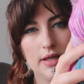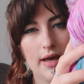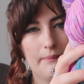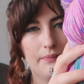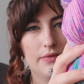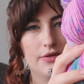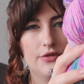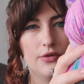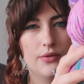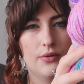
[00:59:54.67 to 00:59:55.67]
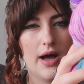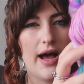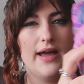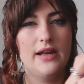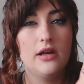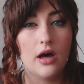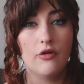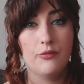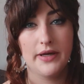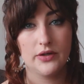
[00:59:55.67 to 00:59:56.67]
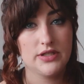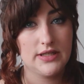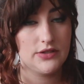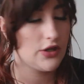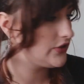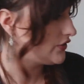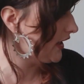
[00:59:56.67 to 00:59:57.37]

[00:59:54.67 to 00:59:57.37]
Yeah, so I love Peyote and Tusk